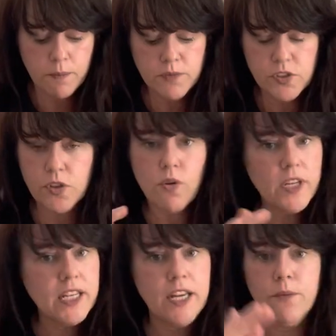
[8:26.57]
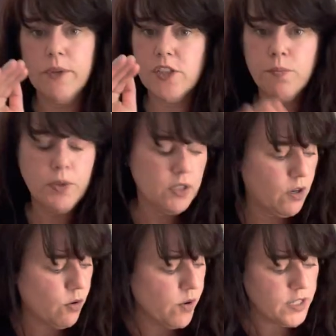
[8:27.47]
So again, we just put
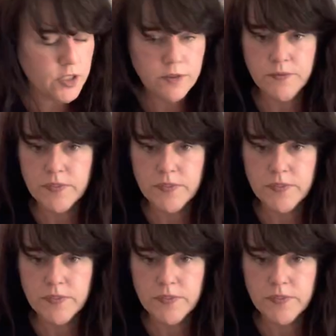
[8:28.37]
our oil,